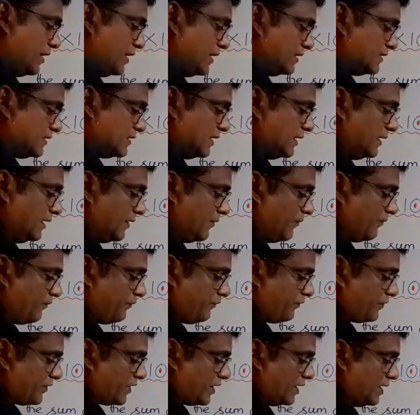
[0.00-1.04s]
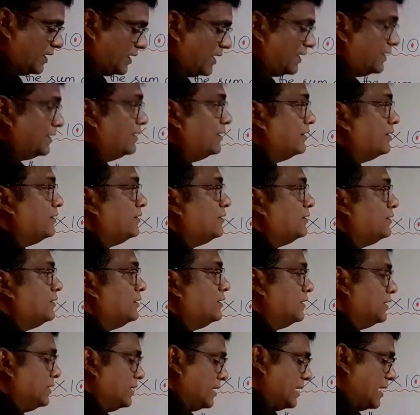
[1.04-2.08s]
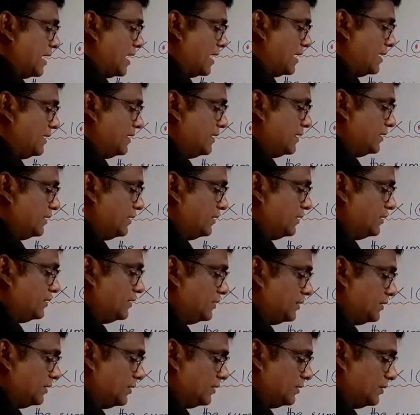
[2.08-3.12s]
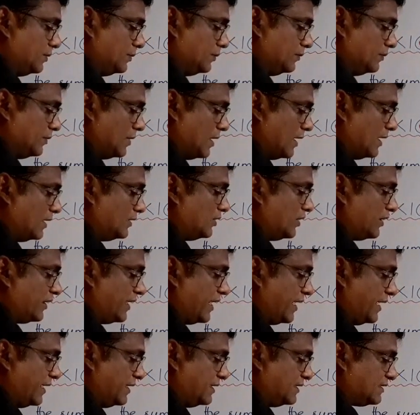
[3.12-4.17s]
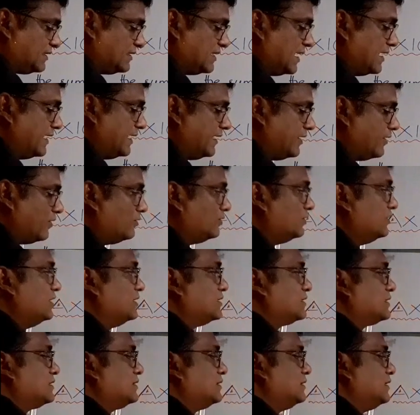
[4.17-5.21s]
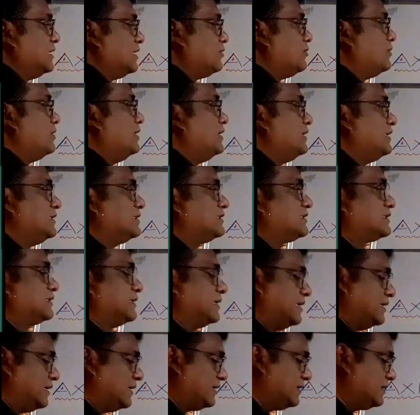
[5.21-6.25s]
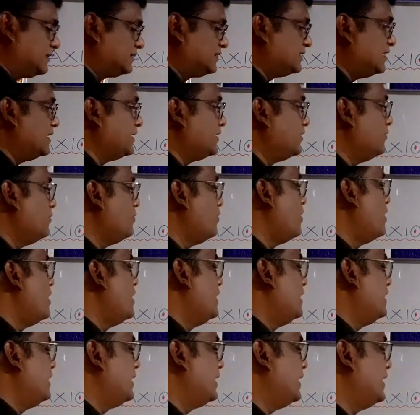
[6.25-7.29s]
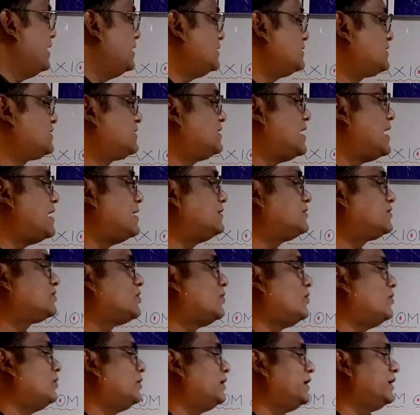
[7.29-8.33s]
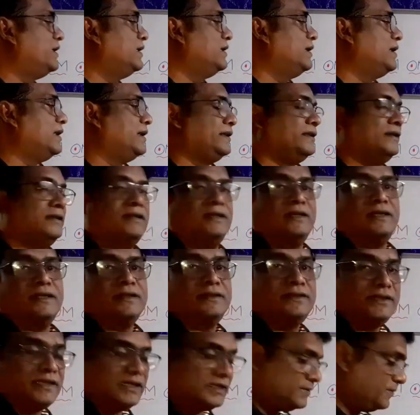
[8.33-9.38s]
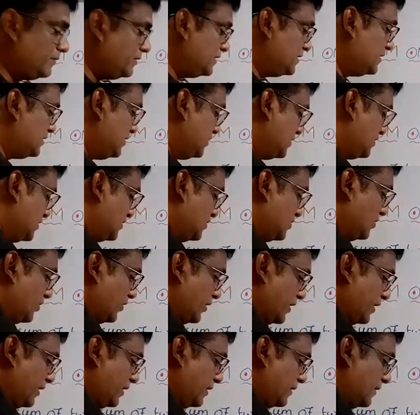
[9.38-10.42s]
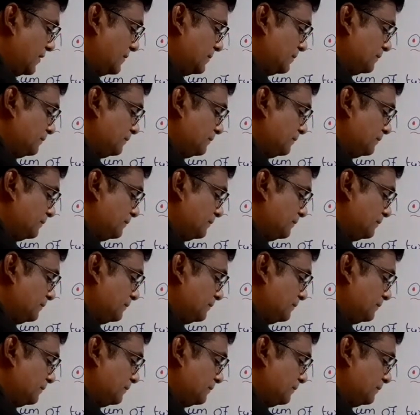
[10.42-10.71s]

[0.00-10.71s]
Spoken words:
it is a line and another ray is standing on this. That one it is saying you a ray stands on a line. That means this is the ray,